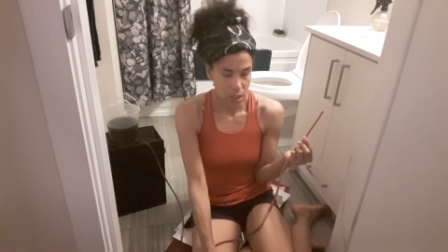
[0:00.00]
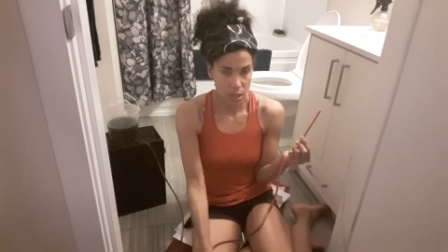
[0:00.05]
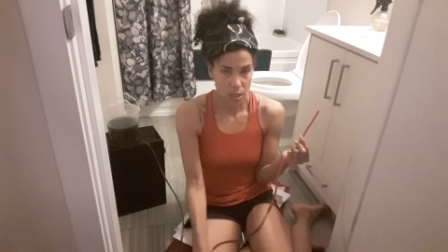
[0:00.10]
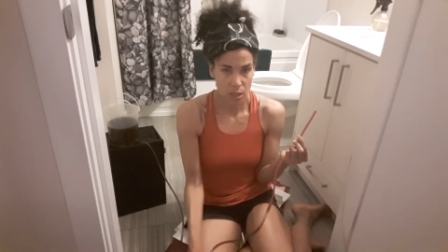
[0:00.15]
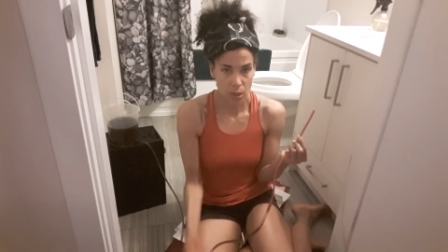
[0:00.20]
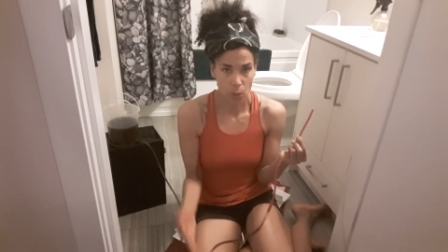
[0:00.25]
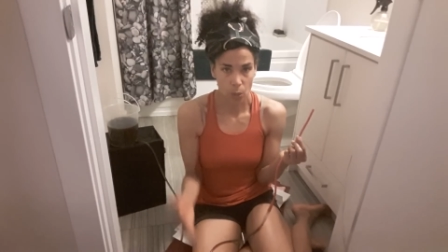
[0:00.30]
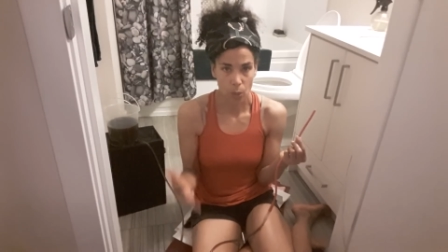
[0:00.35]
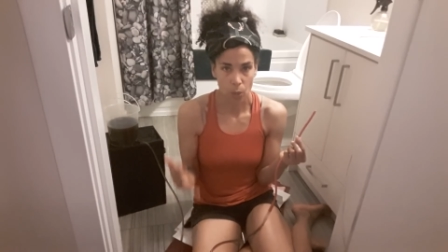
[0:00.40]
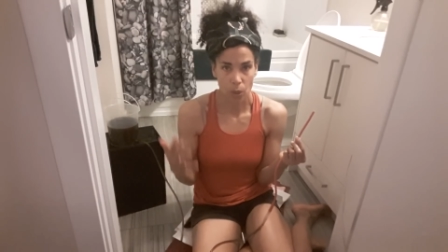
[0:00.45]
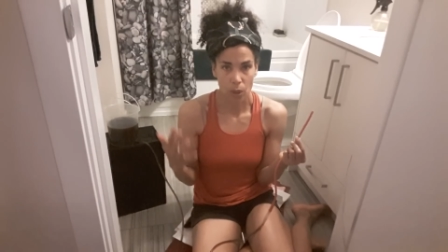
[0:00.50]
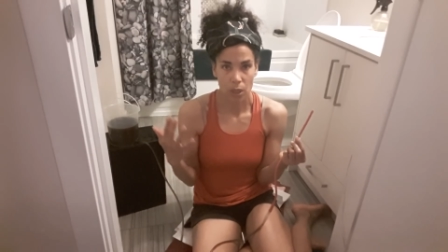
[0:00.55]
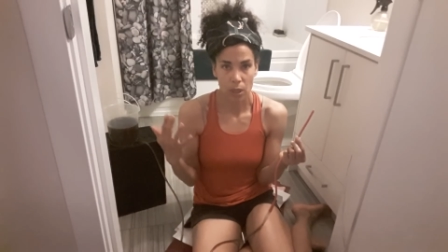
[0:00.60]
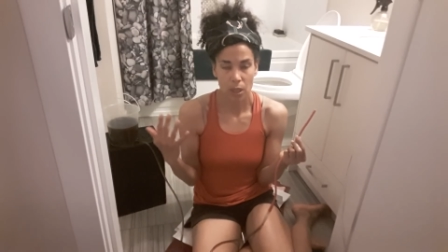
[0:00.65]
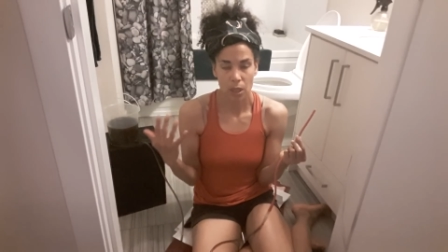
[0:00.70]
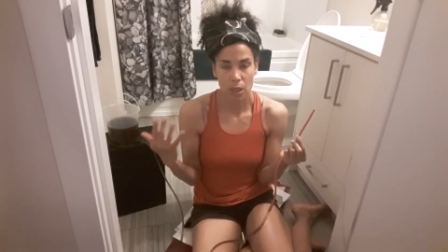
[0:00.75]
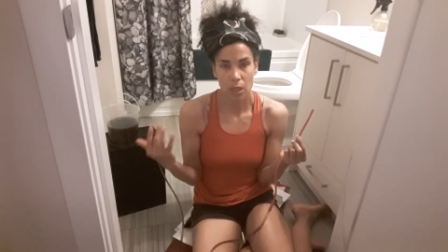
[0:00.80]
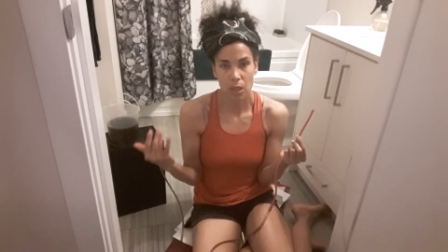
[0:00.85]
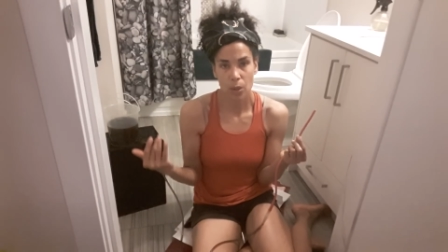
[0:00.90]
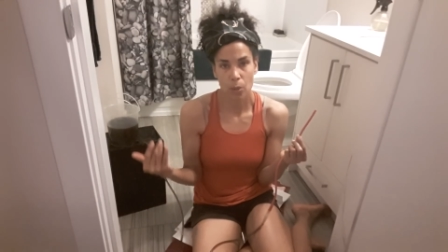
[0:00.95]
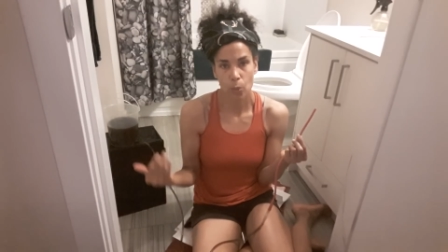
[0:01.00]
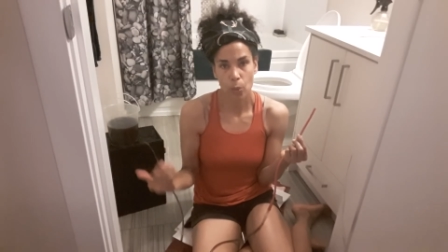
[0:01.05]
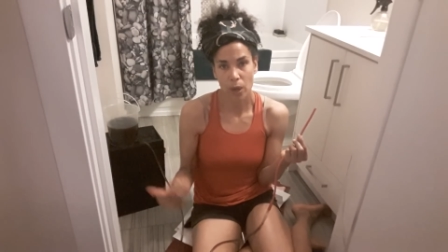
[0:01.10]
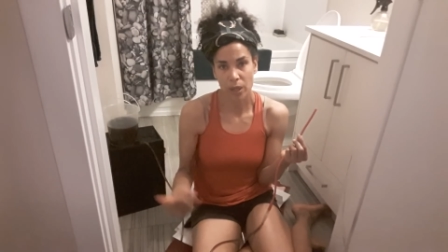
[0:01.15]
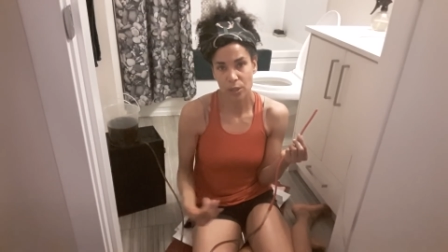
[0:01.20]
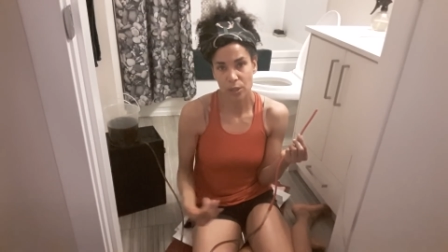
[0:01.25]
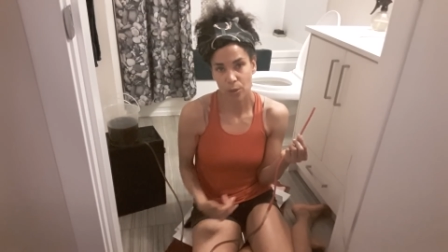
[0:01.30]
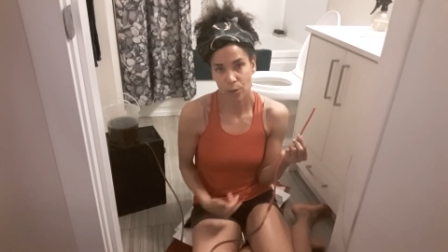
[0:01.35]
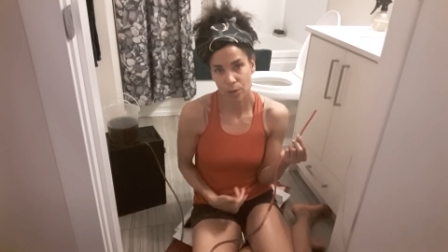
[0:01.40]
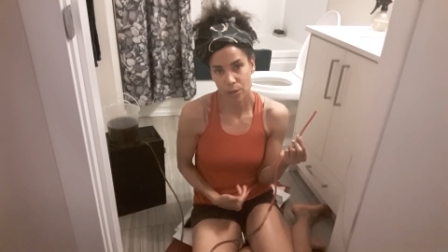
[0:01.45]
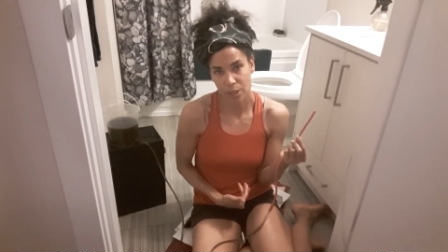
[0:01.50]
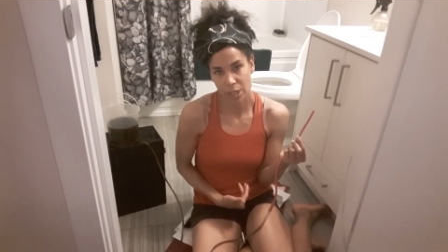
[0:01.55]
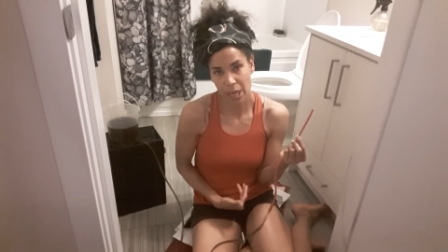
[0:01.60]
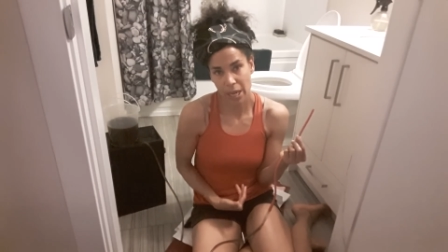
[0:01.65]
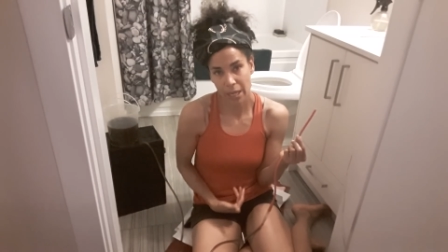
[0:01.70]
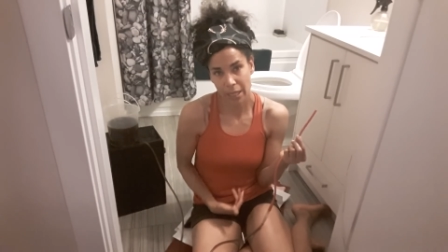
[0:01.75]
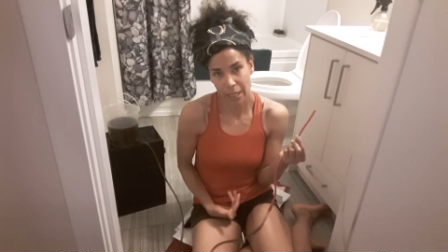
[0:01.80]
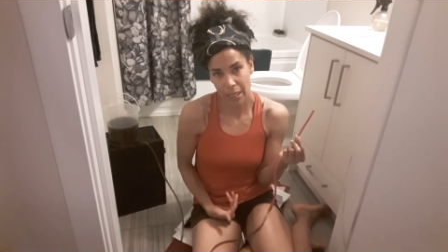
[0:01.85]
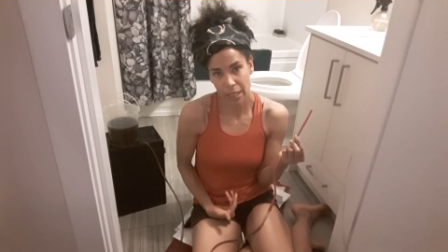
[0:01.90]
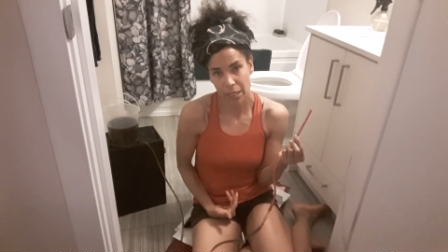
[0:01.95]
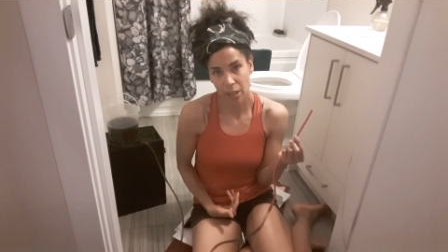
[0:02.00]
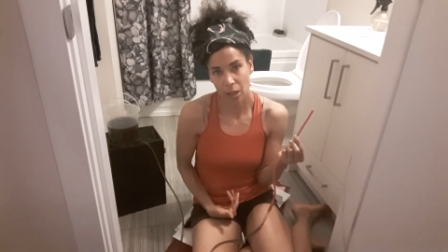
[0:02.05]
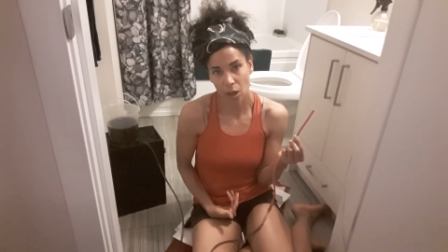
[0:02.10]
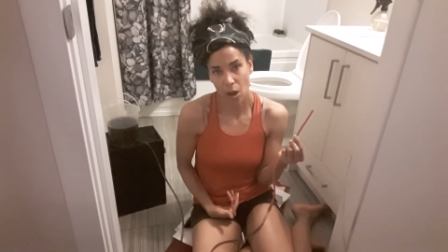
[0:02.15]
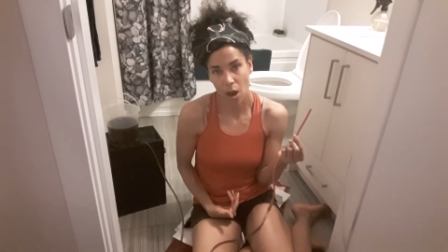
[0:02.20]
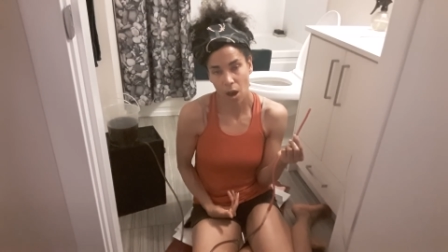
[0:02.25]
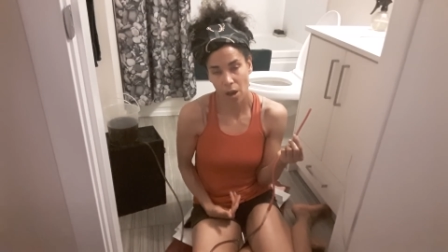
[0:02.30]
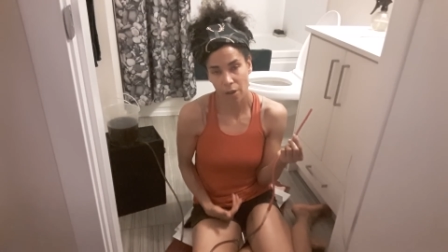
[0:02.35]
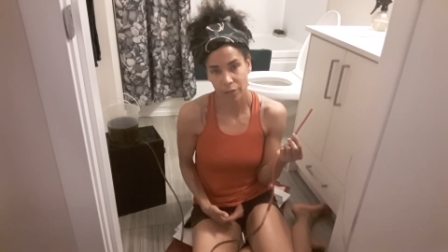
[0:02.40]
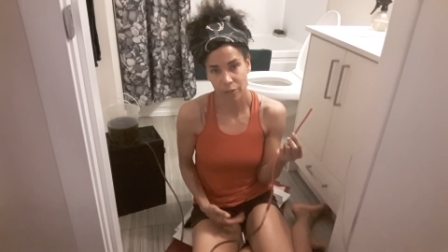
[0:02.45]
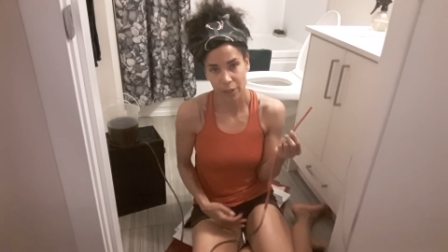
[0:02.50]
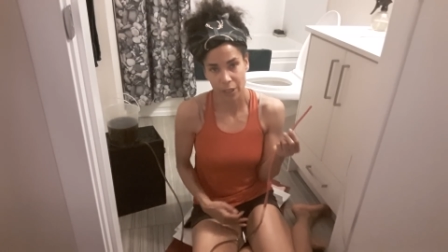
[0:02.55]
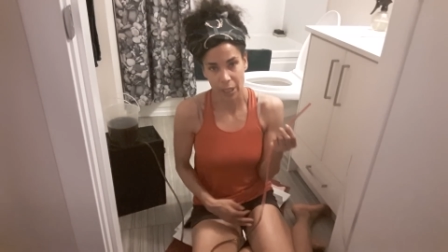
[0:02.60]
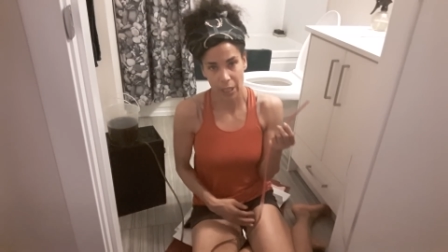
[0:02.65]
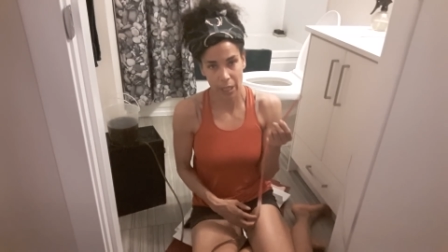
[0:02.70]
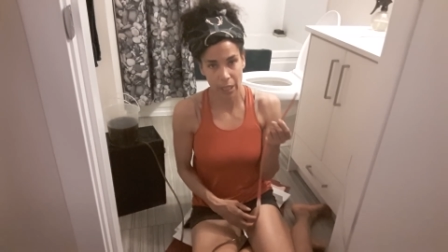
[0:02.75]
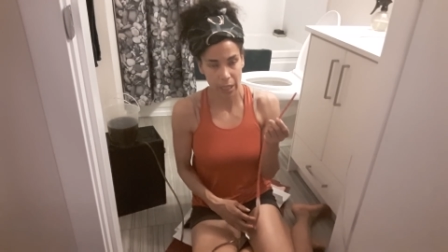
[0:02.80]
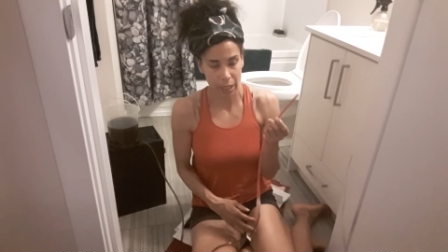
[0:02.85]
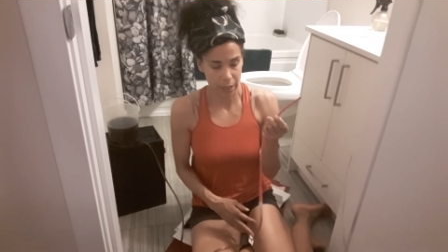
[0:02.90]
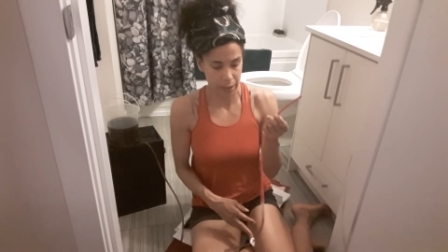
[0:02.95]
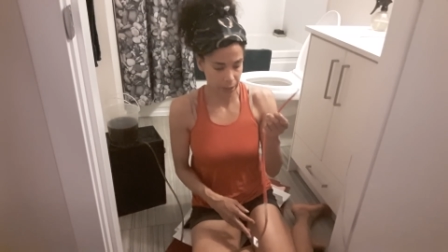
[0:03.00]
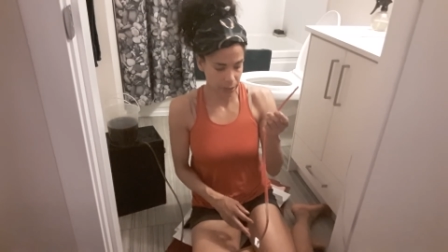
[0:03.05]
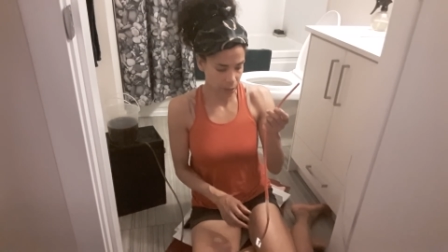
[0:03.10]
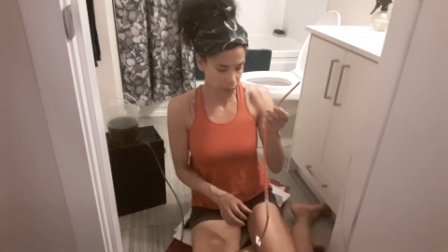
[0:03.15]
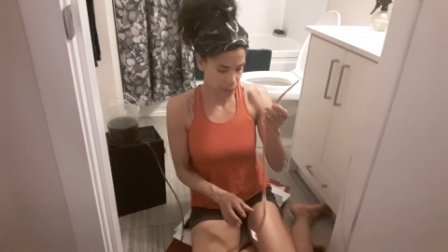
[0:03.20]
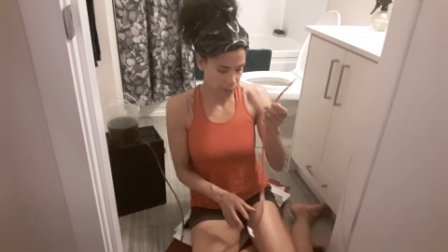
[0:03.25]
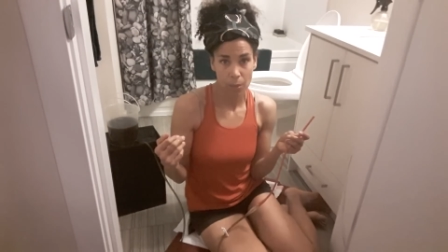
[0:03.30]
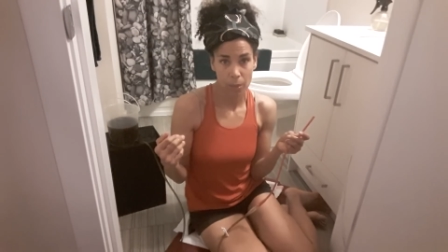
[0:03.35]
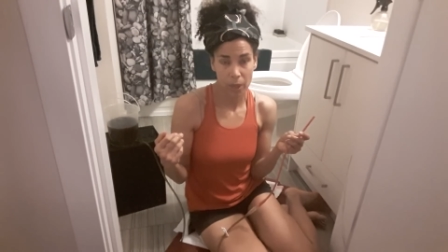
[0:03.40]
So when you're taking the coffee in,